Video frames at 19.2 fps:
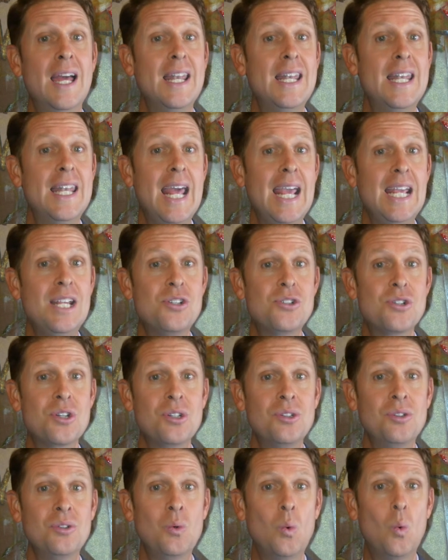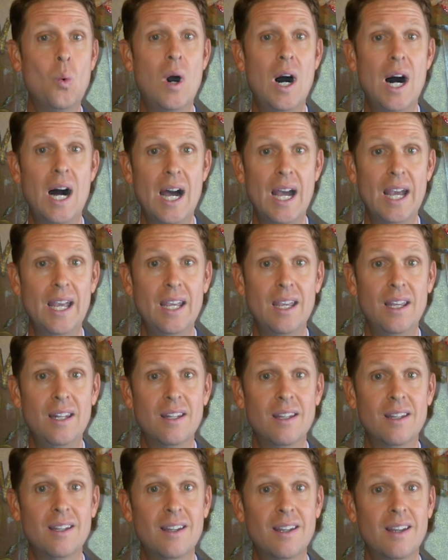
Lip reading: nationwide